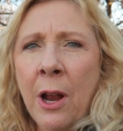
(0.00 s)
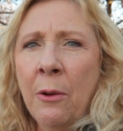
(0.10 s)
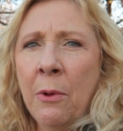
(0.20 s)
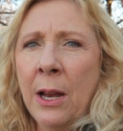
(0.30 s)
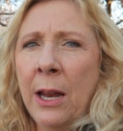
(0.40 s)

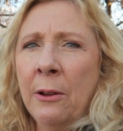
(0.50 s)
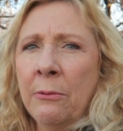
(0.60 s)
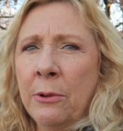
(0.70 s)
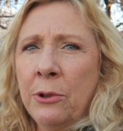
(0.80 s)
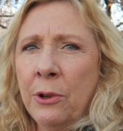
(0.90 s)
not want to get a
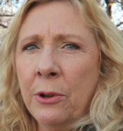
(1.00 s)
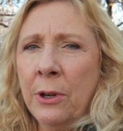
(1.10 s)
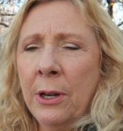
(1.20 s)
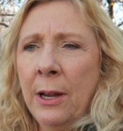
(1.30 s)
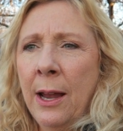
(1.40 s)

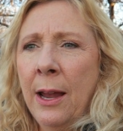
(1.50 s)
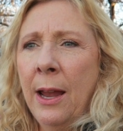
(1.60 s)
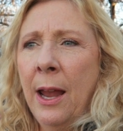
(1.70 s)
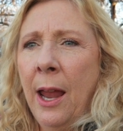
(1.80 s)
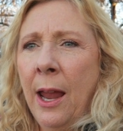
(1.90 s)
rooster
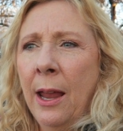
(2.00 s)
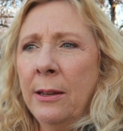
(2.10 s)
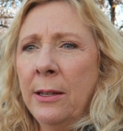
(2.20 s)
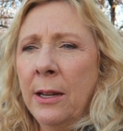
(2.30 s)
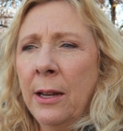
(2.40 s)

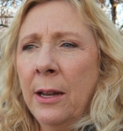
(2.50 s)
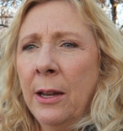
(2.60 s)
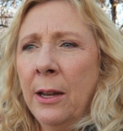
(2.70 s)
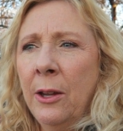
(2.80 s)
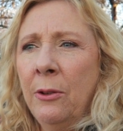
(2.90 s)
and
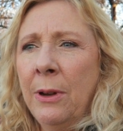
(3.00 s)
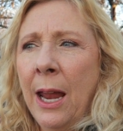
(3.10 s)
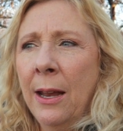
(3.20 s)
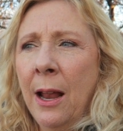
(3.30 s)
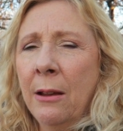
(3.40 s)
you
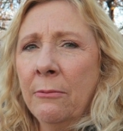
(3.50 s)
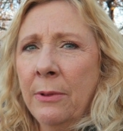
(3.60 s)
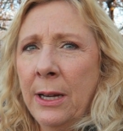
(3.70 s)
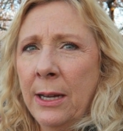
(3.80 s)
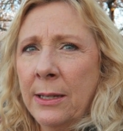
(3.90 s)
cannot
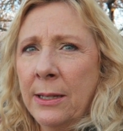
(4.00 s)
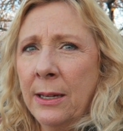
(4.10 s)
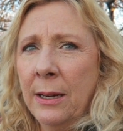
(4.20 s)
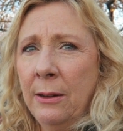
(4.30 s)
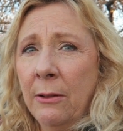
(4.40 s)

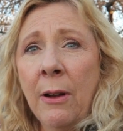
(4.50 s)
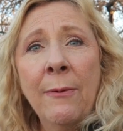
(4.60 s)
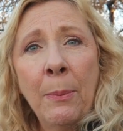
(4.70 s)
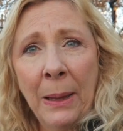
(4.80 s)
risk, you don't have a